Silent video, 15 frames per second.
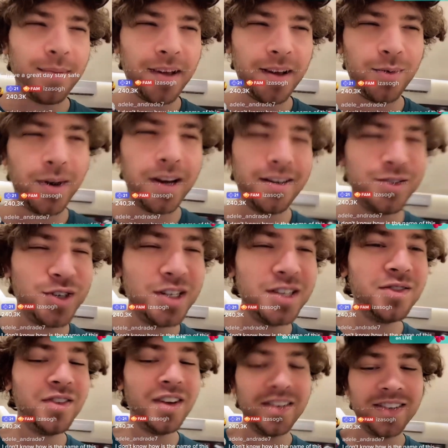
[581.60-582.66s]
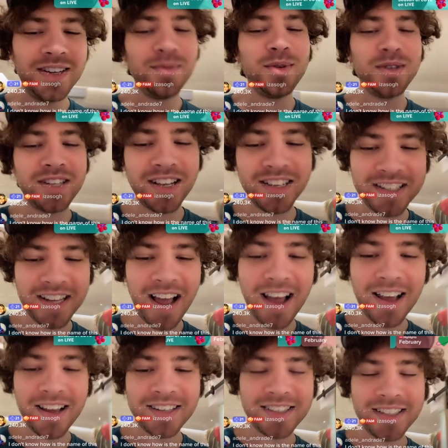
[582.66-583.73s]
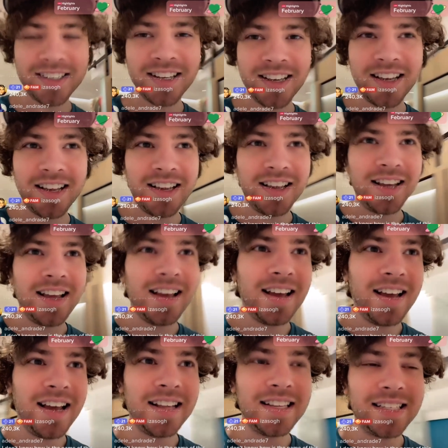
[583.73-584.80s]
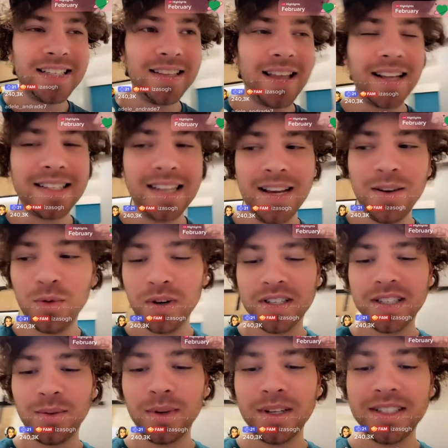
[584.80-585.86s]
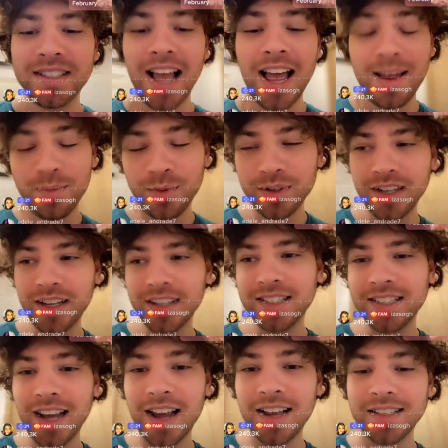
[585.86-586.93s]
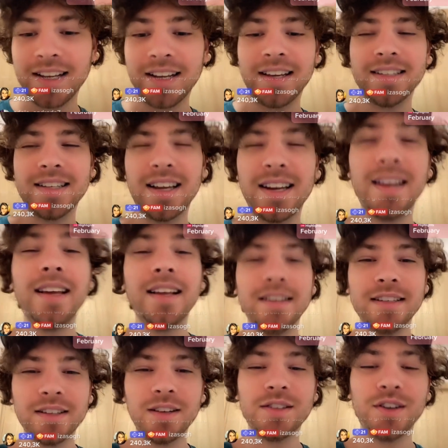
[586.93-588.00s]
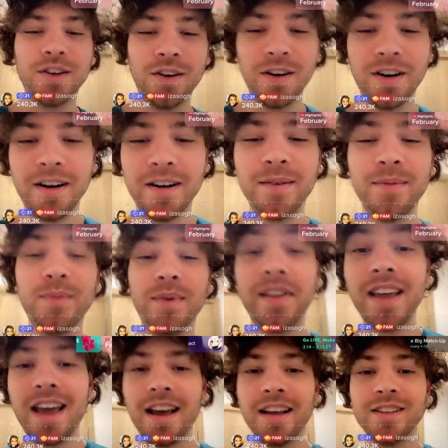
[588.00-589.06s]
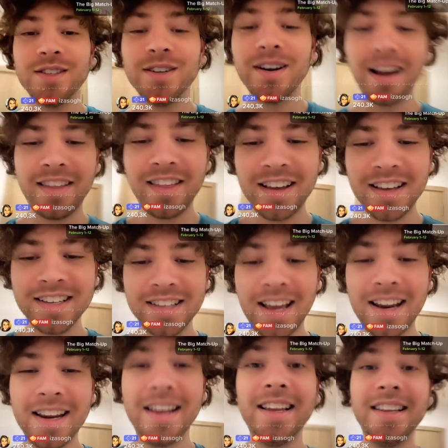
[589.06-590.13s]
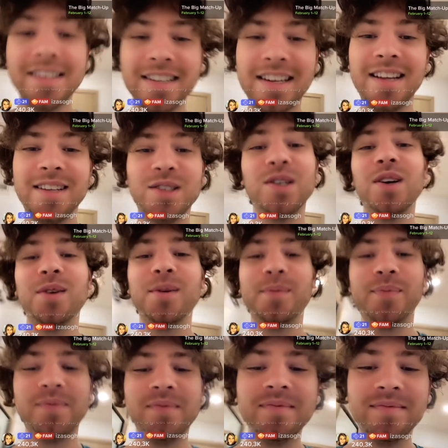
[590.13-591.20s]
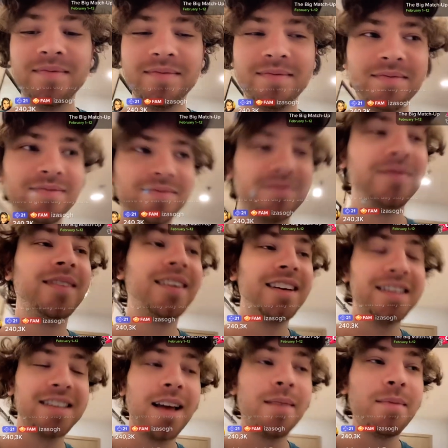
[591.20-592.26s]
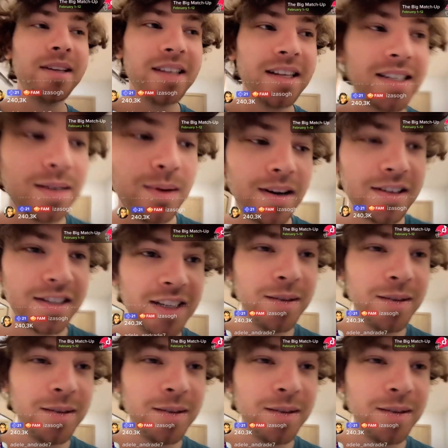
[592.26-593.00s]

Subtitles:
I'm like, wait, if she's 50% sass, and that's equal to someone's 10% sass, like, is that an insult to her? But the answer, I think, is that it is an insult. Because that means that someone